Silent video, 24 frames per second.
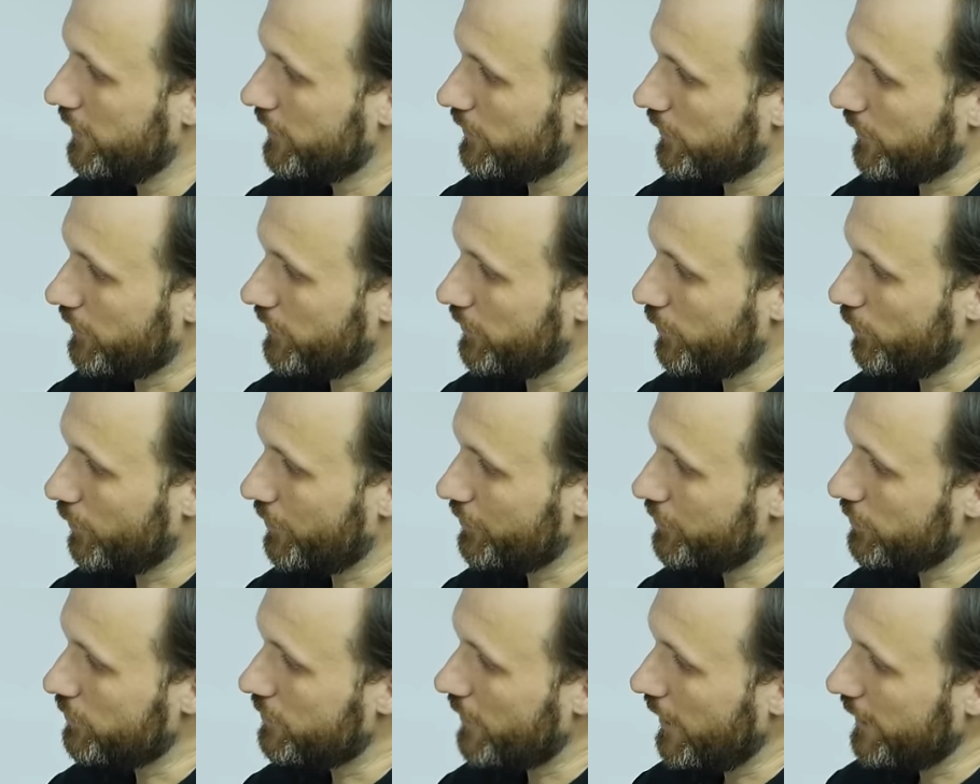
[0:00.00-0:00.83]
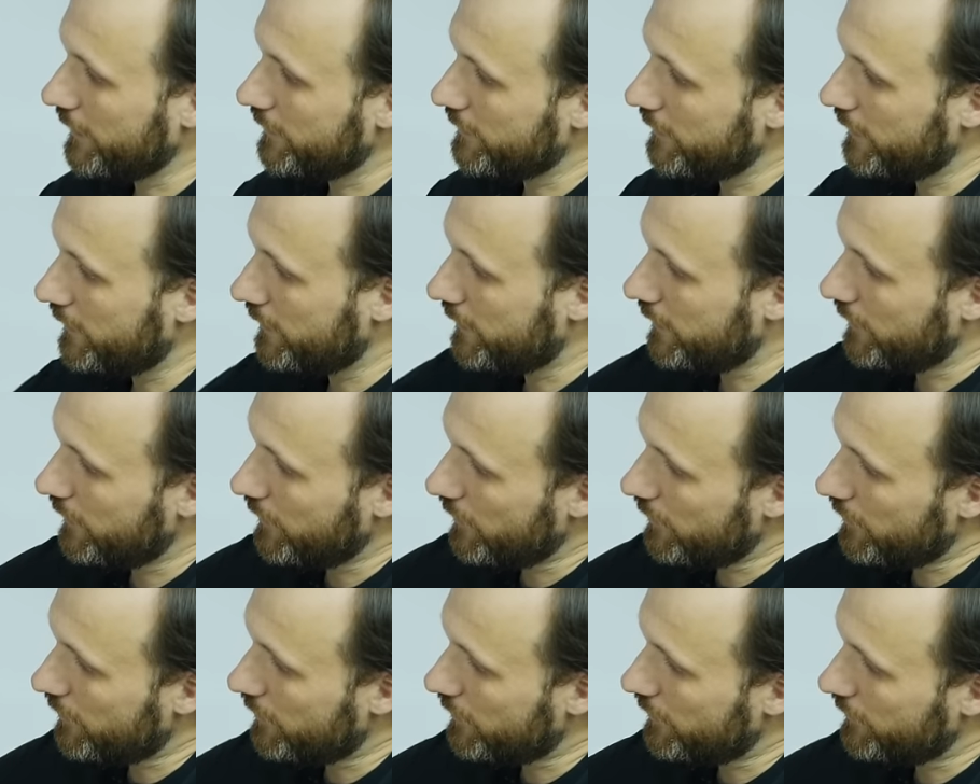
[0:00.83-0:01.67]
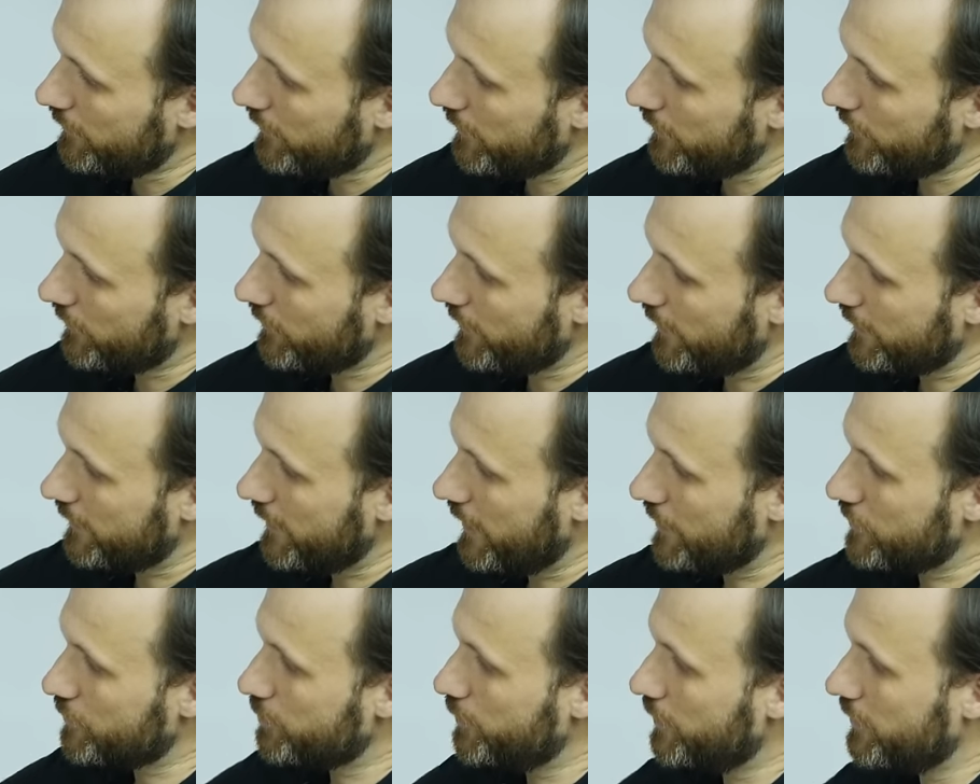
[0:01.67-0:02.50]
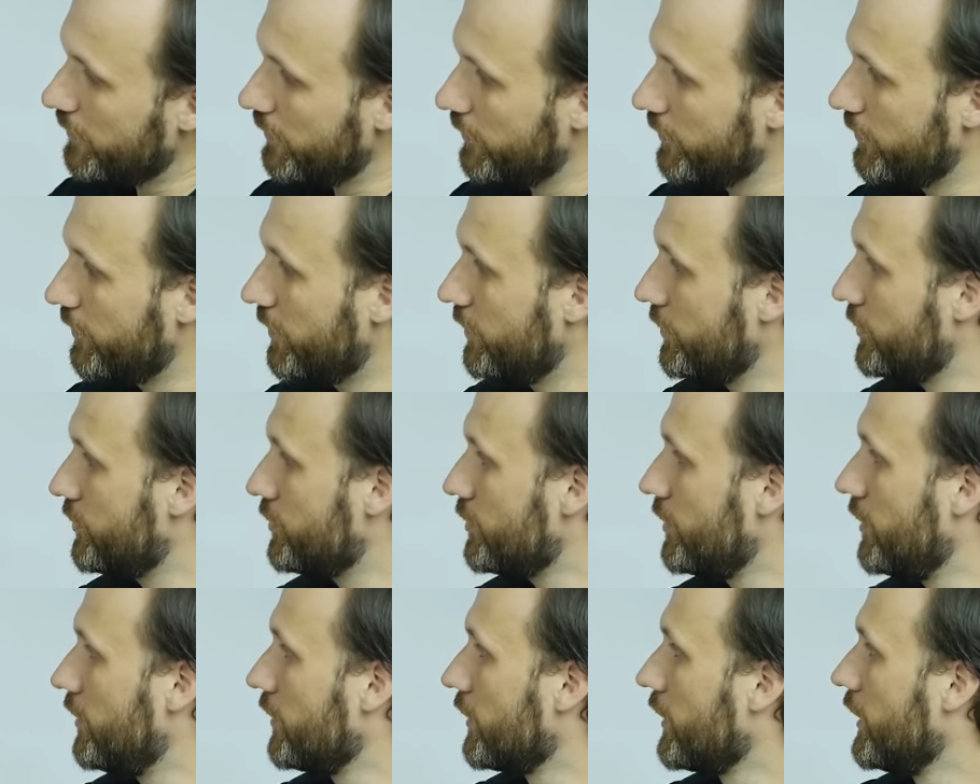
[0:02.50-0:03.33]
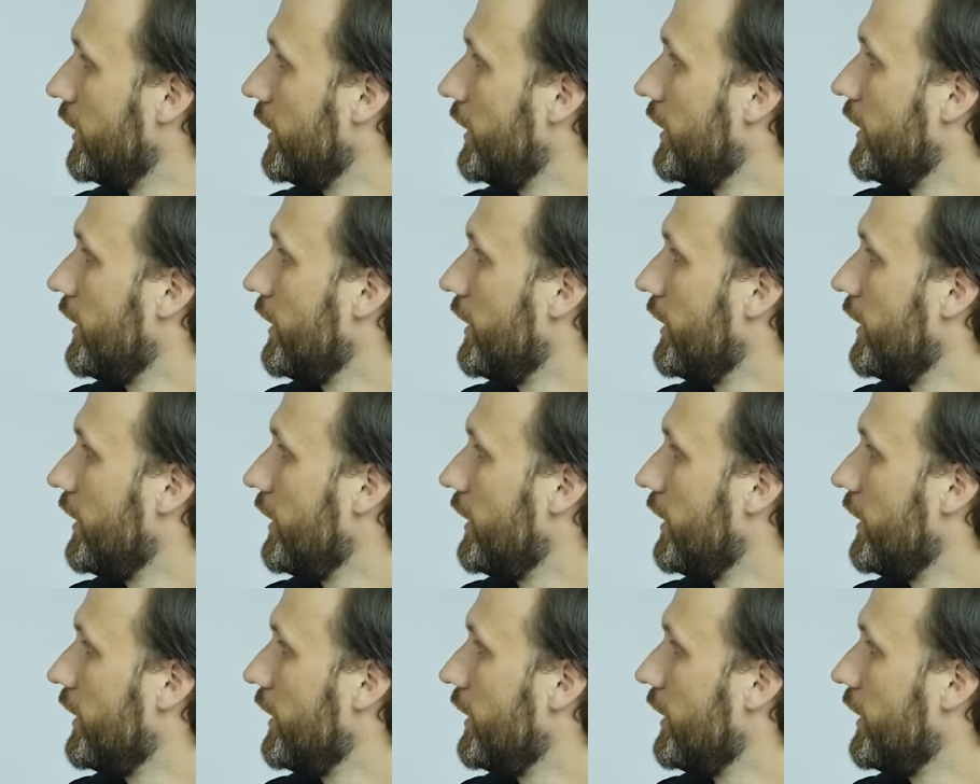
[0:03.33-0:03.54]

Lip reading: You can see once you tighten it here, this attachment is very strong.